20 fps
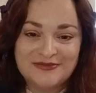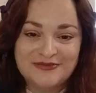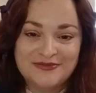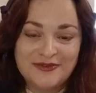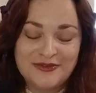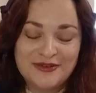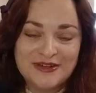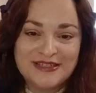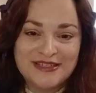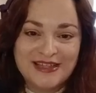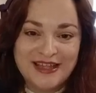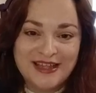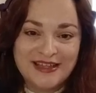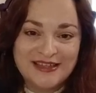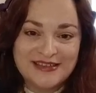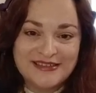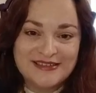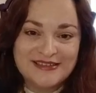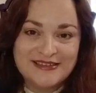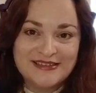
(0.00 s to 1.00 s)

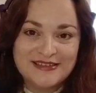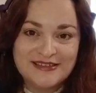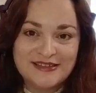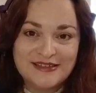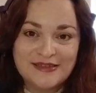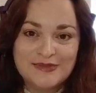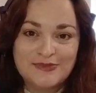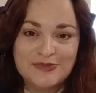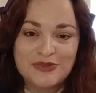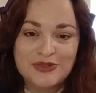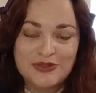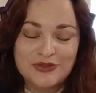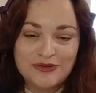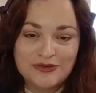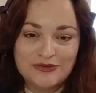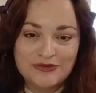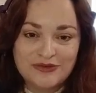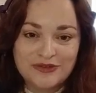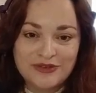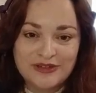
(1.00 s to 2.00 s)
vortex, this
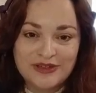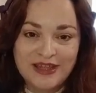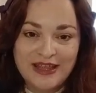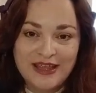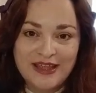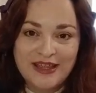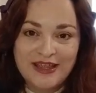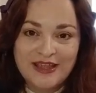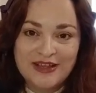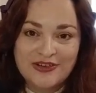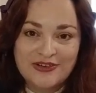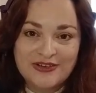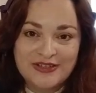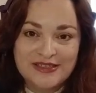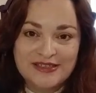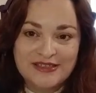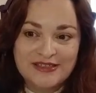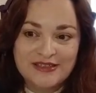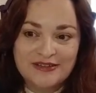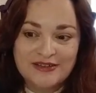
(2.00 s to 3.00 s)
beautiful
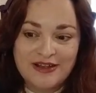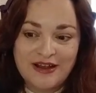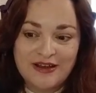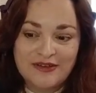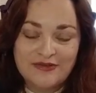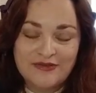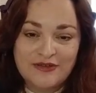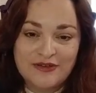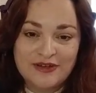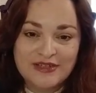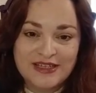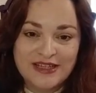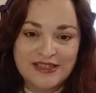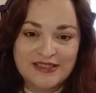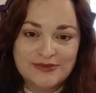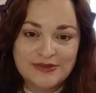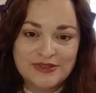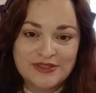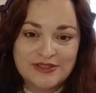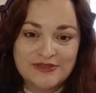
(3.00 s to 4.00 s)
crystal heart
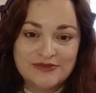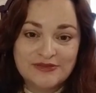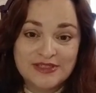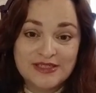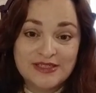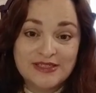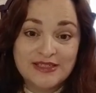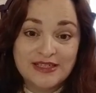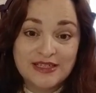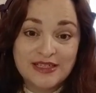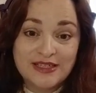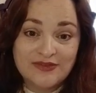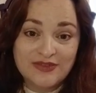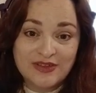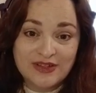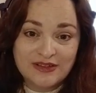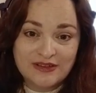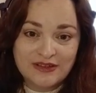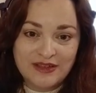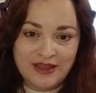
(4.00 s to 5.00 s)
vortex, which is
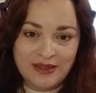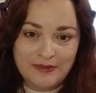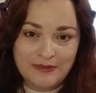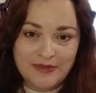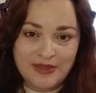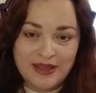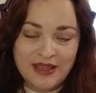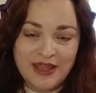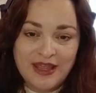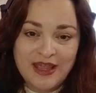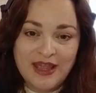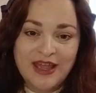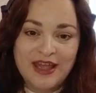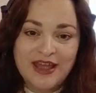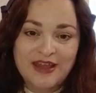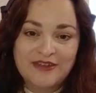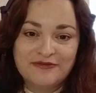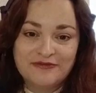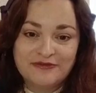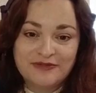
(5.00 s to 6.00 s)
receiving them
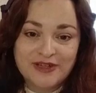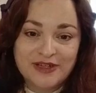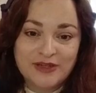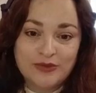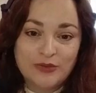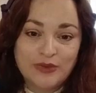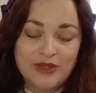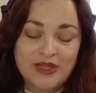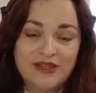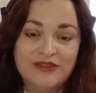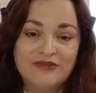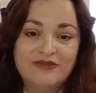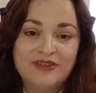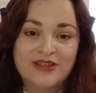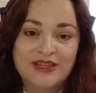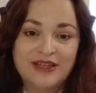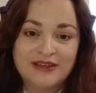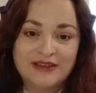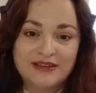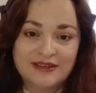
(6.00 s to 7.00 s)
and
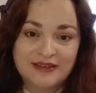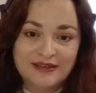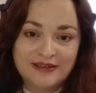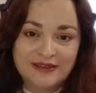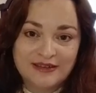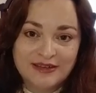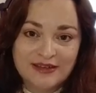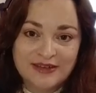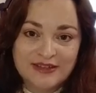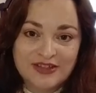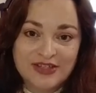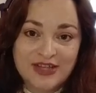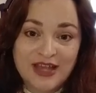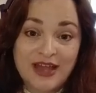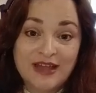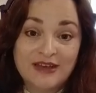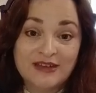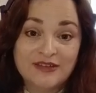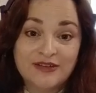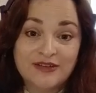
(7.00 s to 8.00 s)
reweaving the
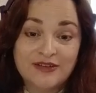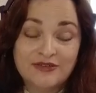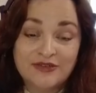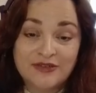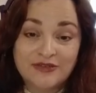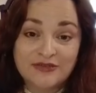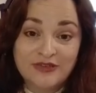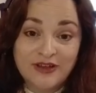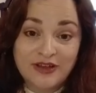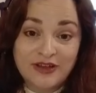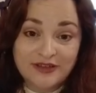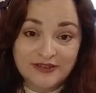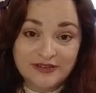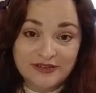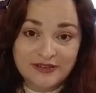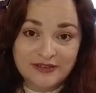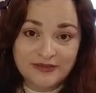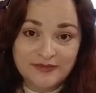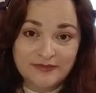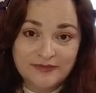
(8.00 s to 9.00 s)
channel of the
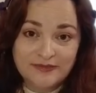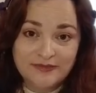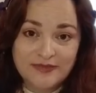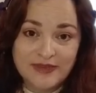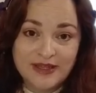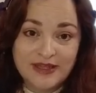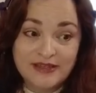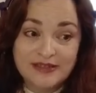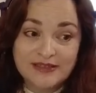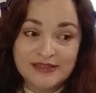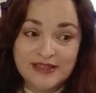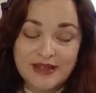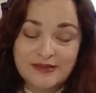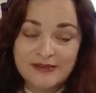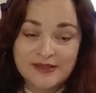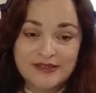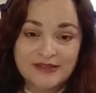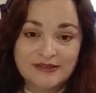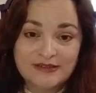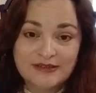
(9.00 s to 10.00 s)
Father. It is
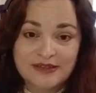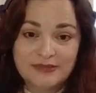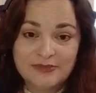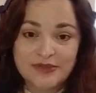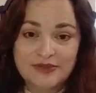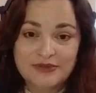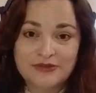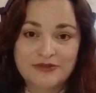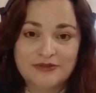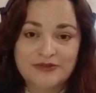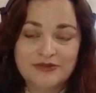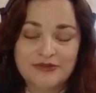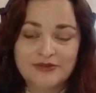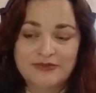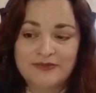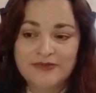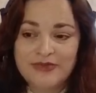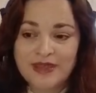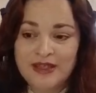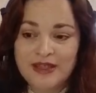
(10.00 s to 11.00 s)
absolutely beautiful.
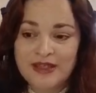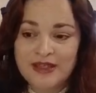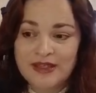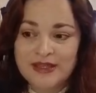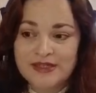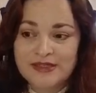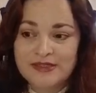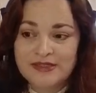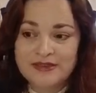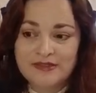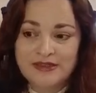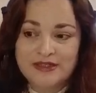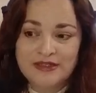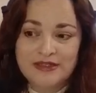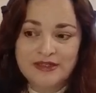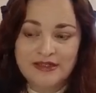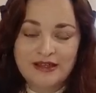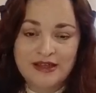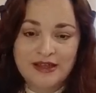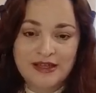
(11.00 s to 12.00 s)
So that
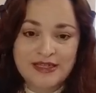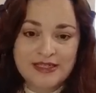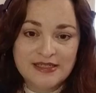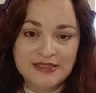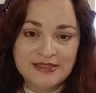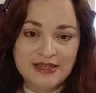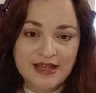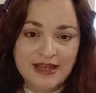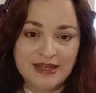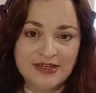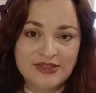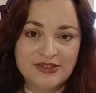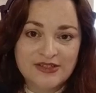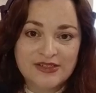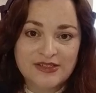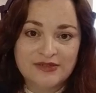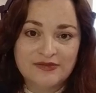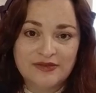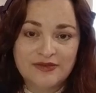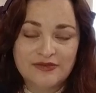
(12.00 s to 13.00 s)
the light
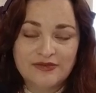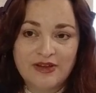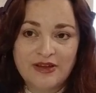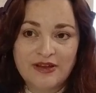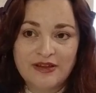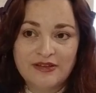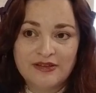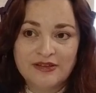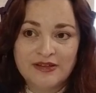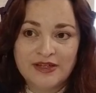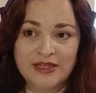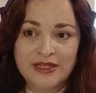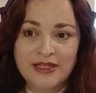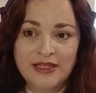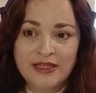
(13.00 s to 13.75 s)
intelligence of the Father,